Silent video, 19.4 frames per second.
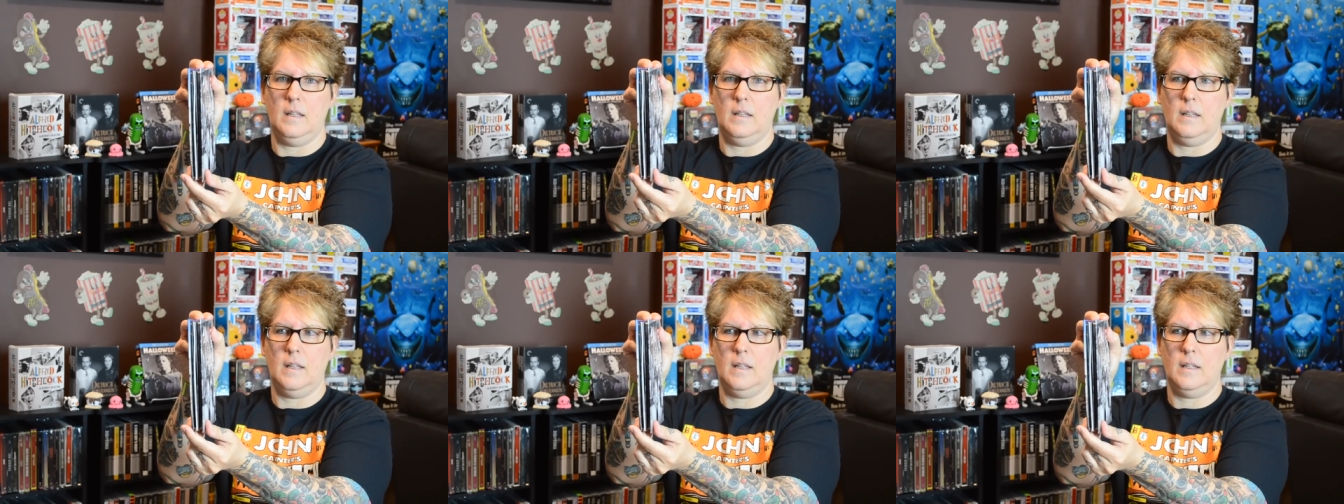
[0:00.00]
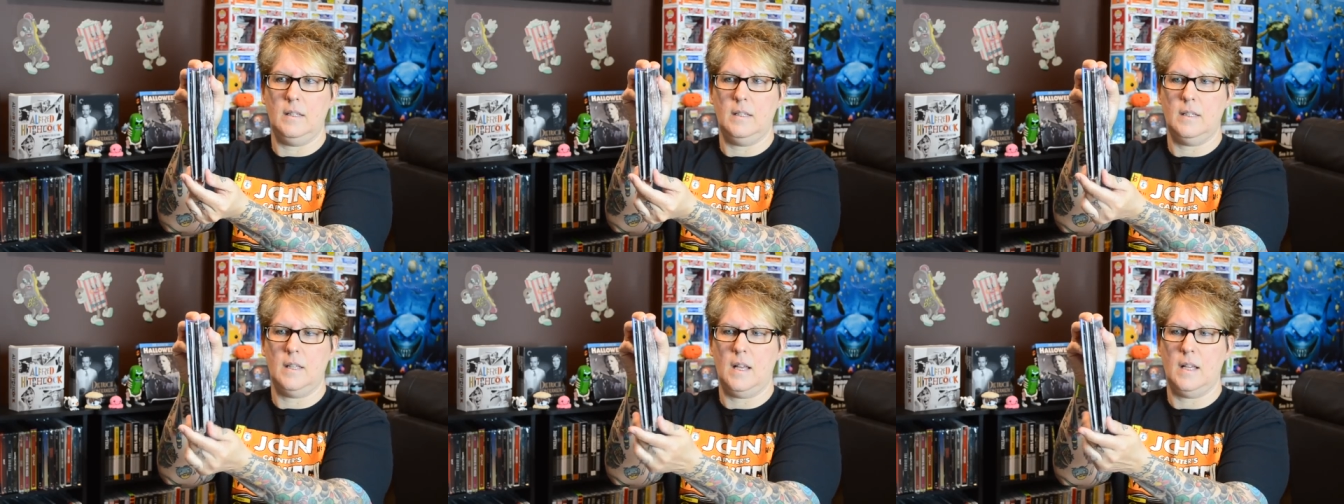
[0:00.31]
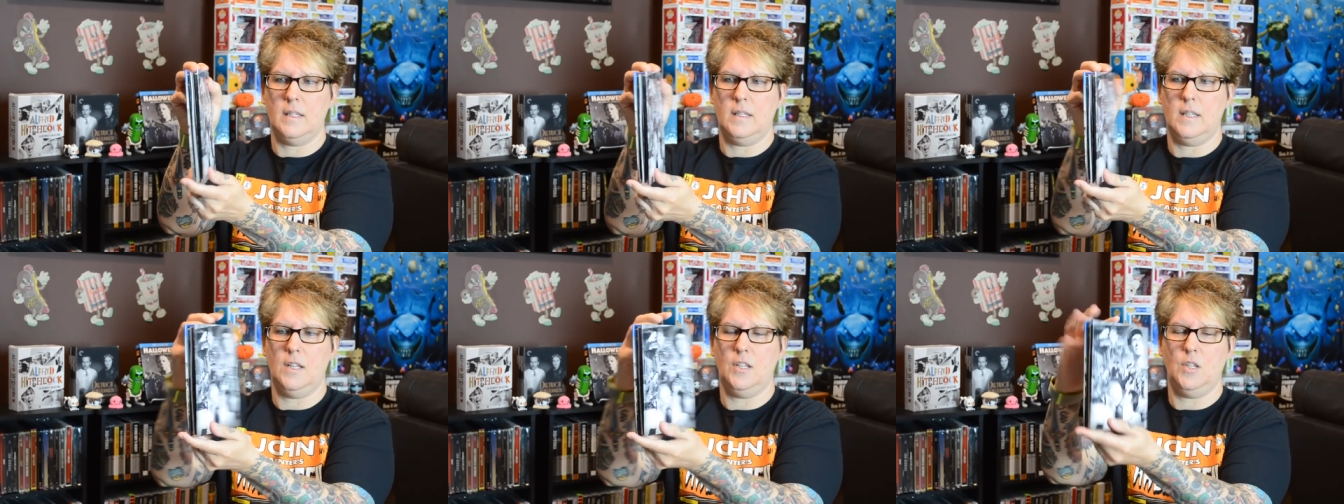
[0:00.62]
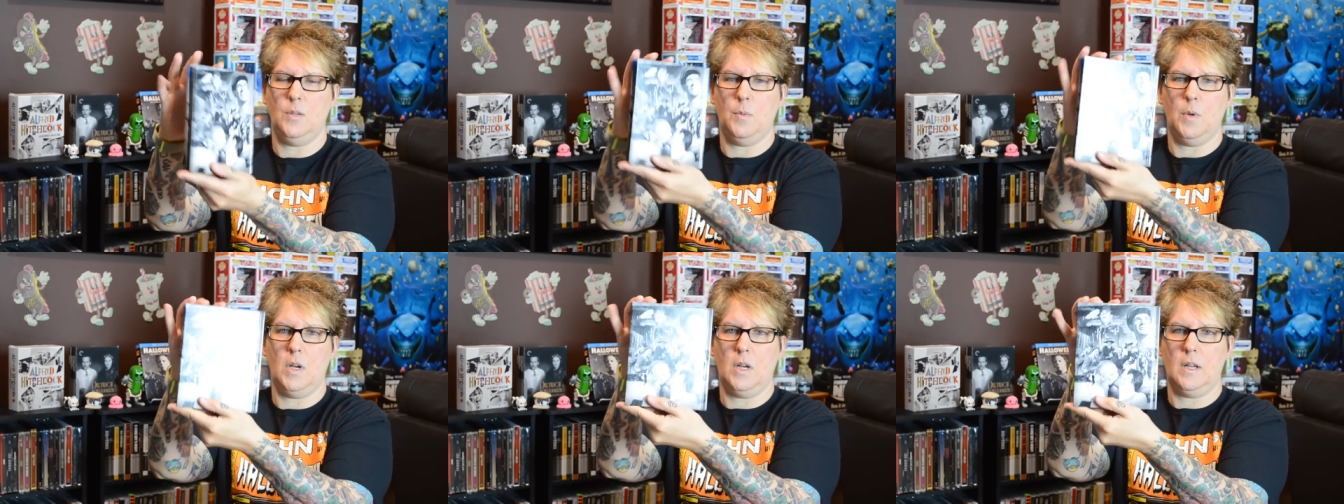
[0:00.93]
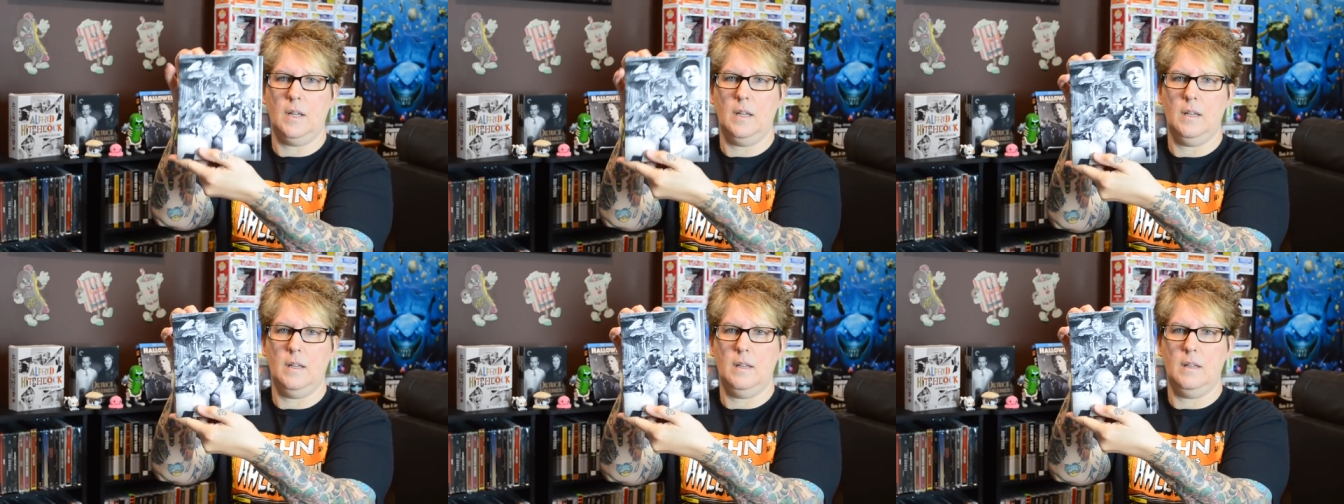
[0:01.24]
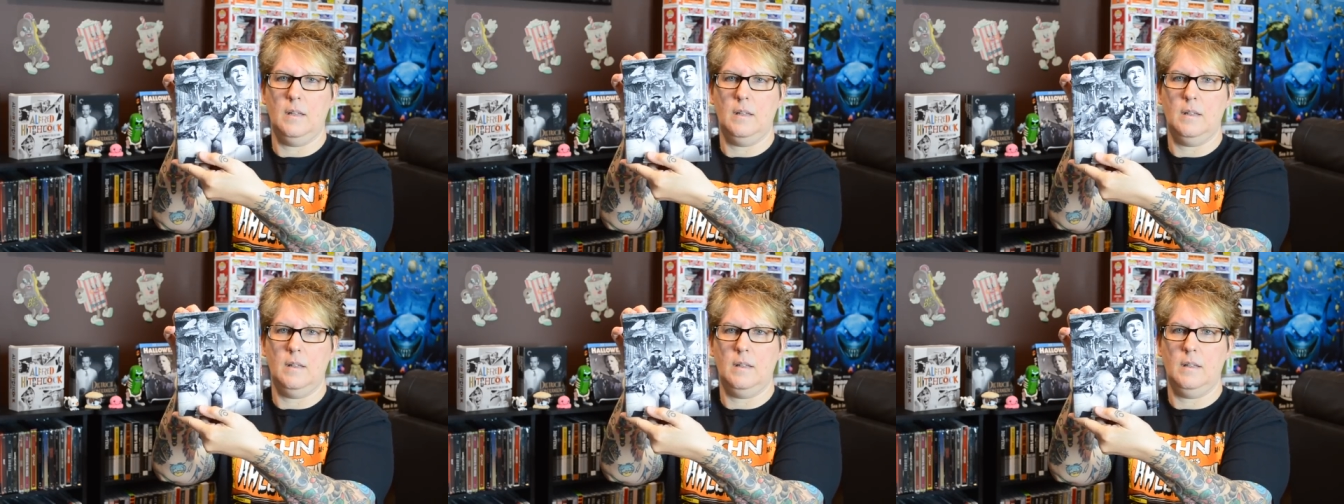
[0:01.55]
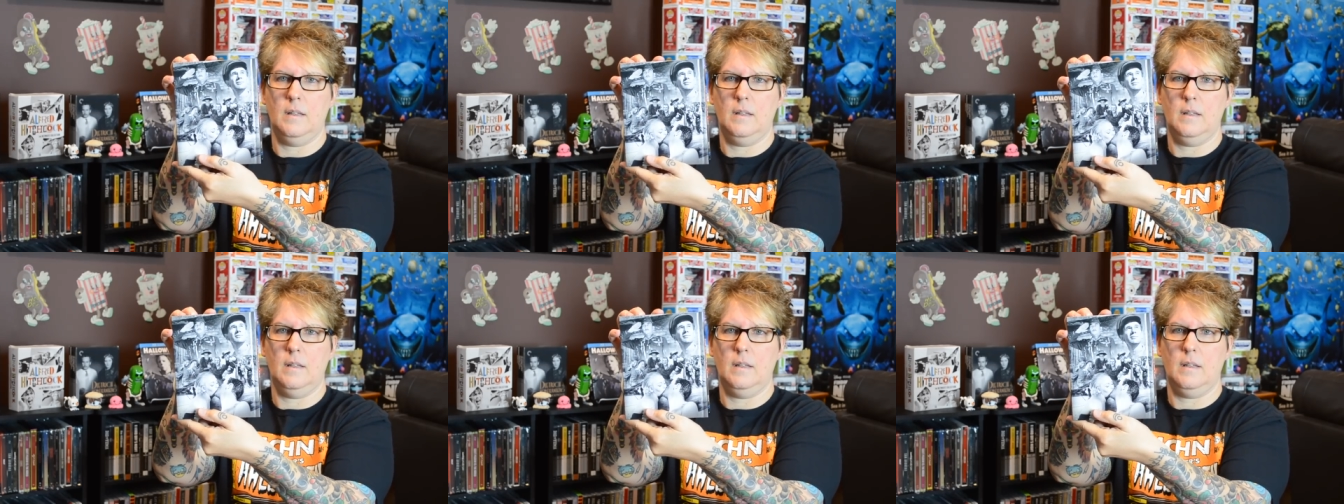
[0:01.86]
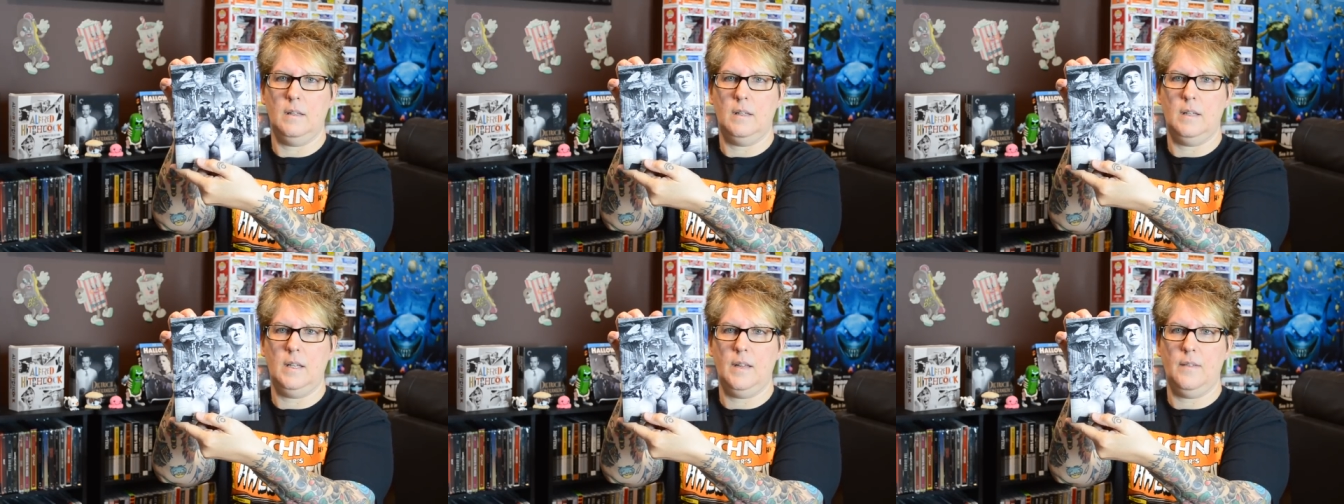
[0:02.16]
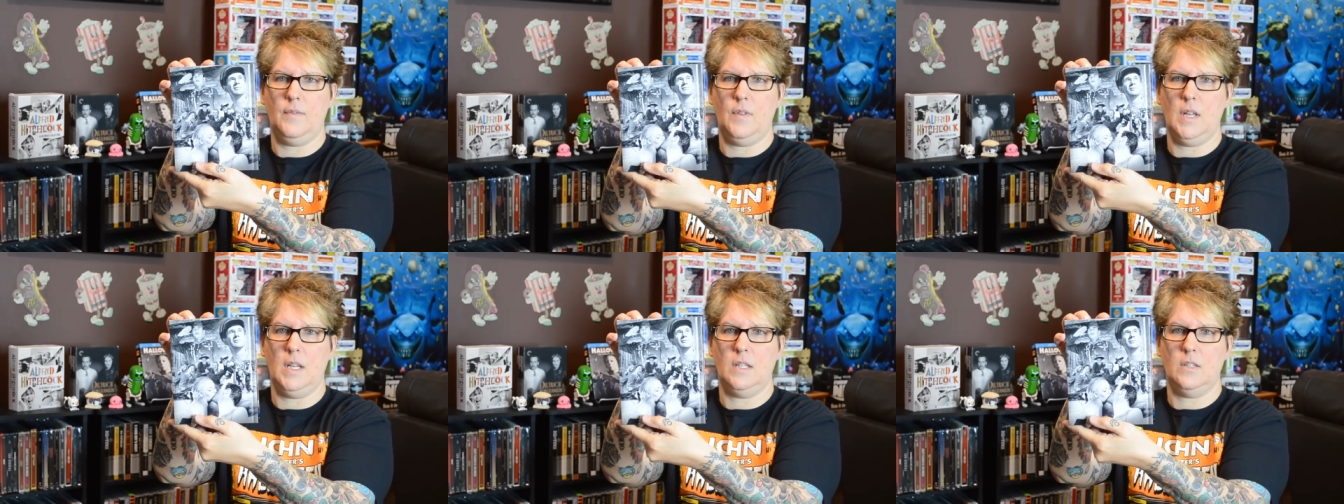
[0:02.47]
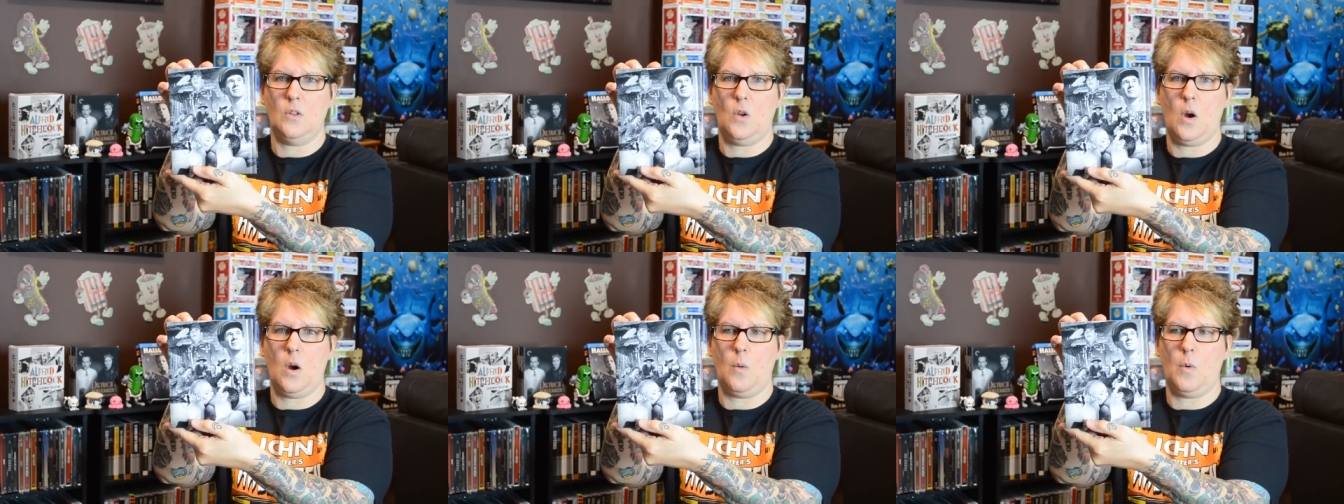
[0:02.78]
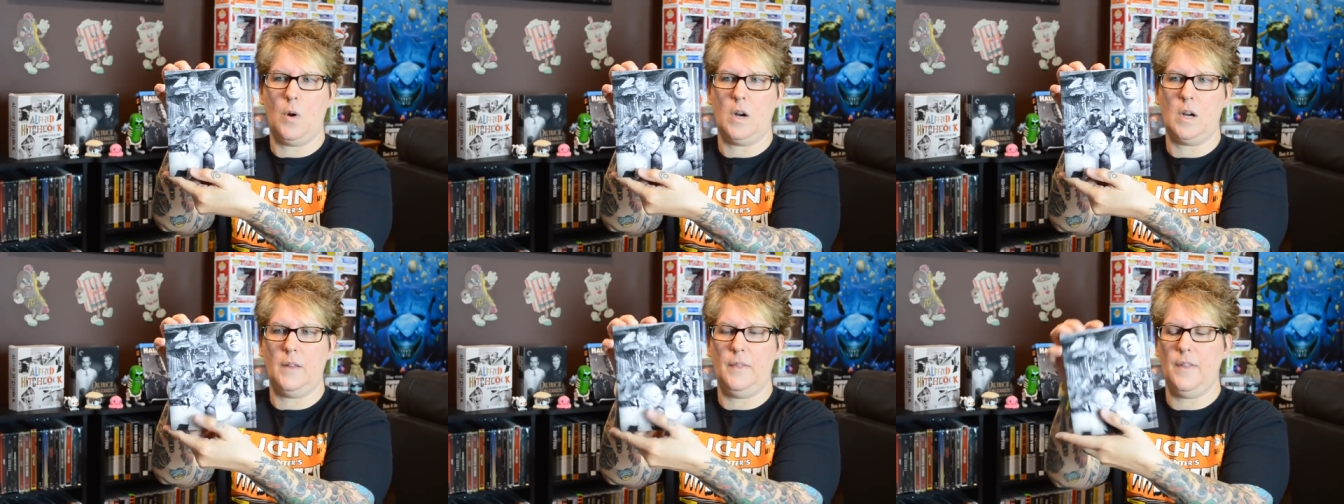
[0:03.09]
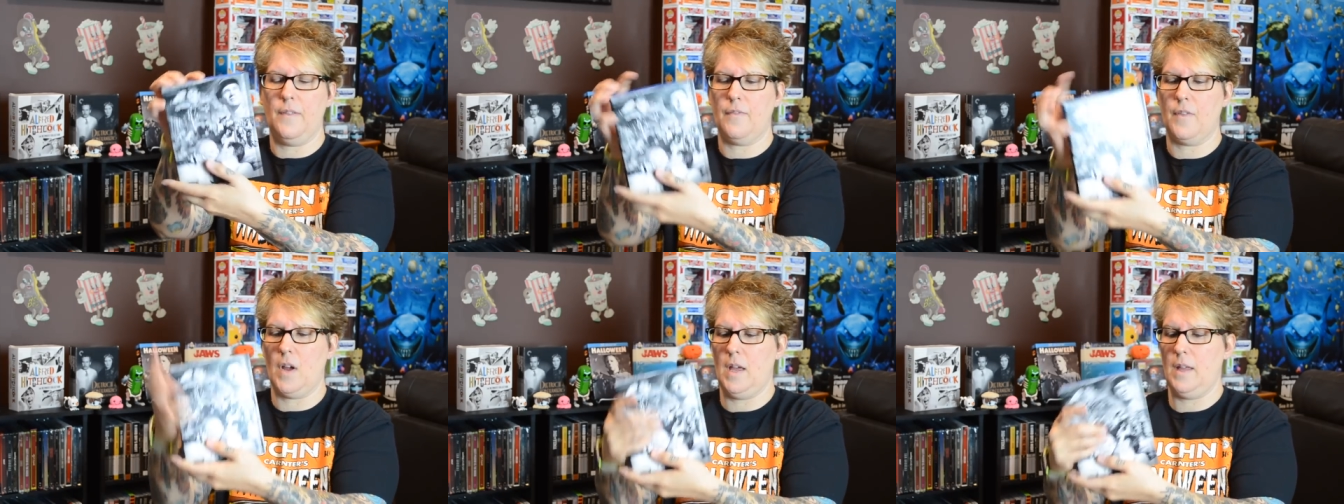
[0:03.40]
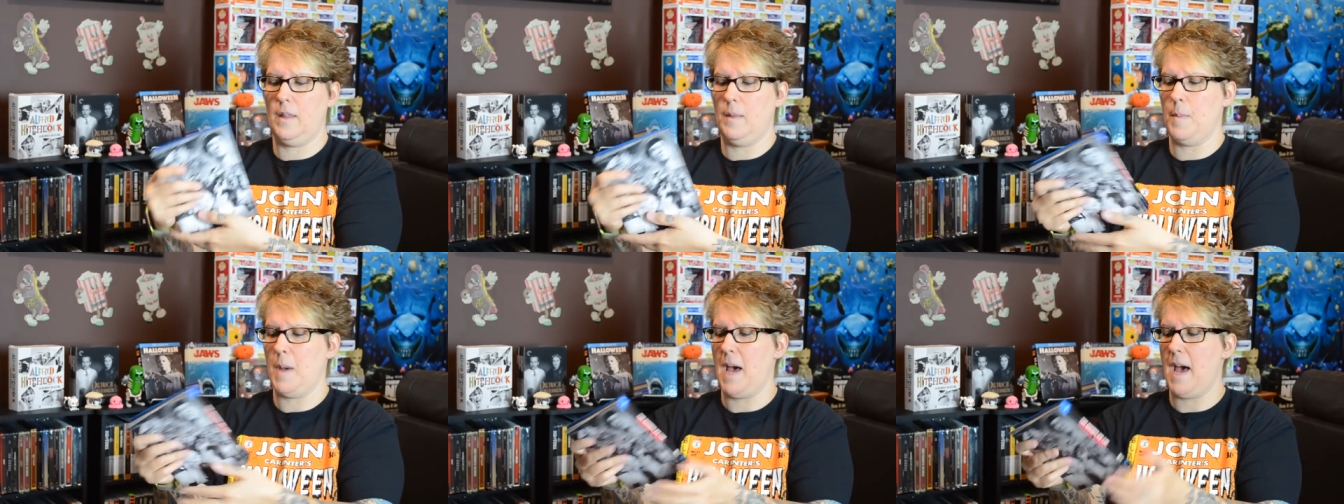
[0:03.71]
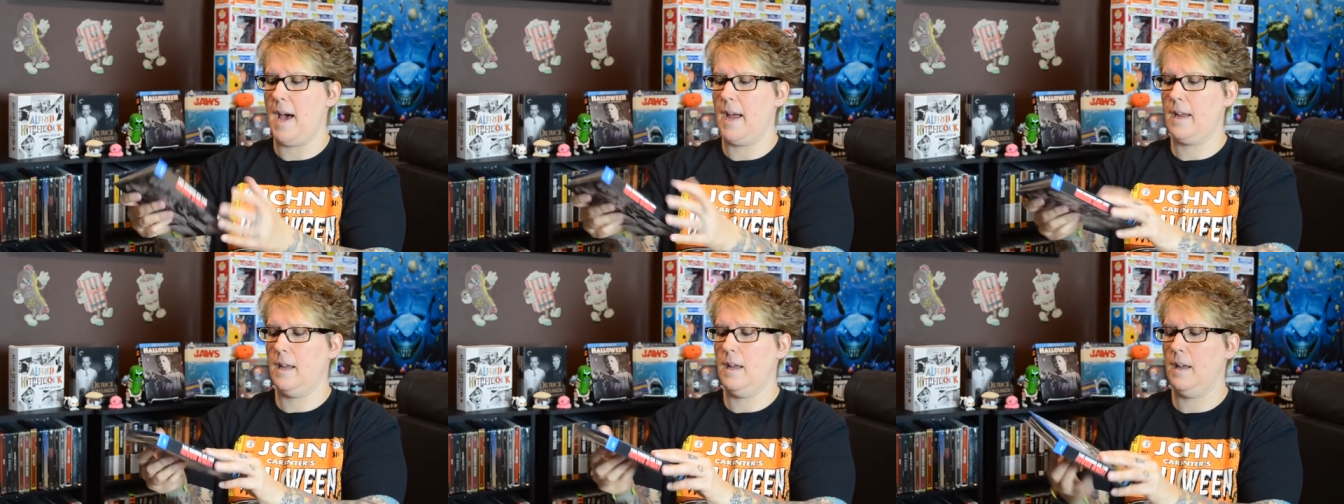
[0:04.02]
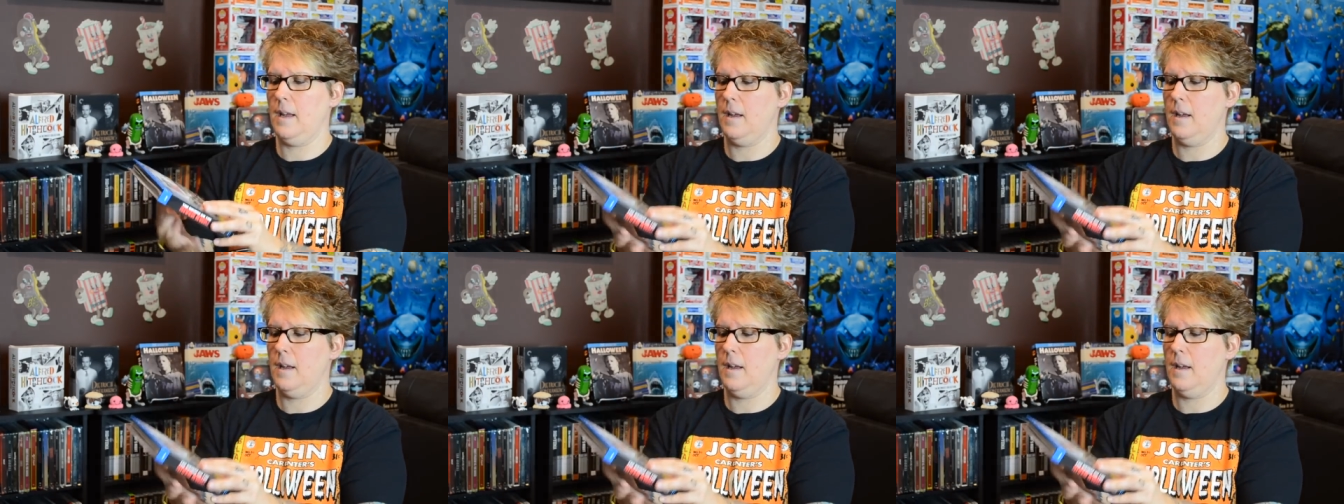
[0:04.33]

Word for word: Nice size Digibook, and you have nice artwork on the front and the back.